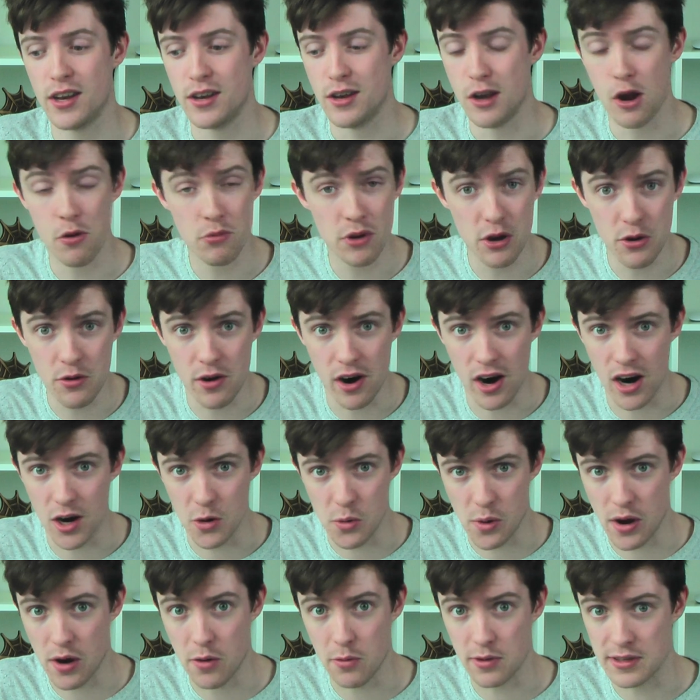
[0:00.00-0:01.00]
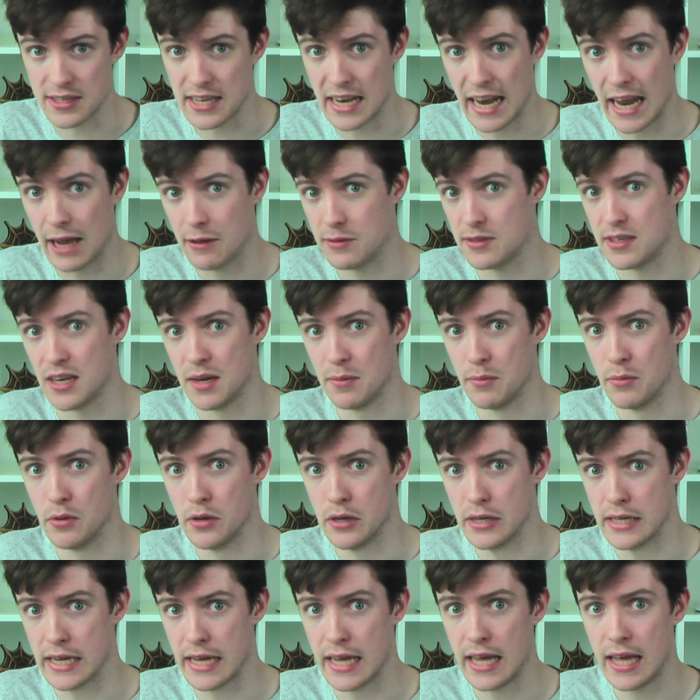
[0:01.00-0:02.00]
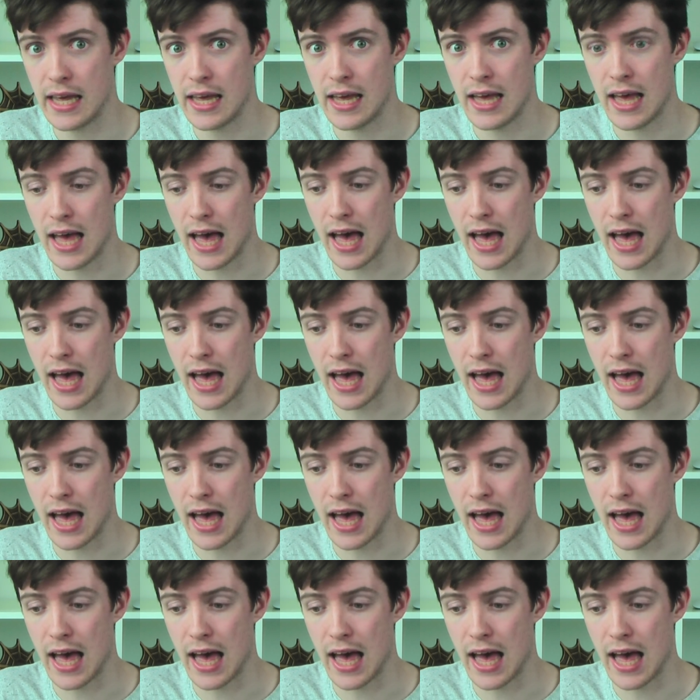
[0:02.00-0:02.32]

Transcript: No new hardware was announced on Monday.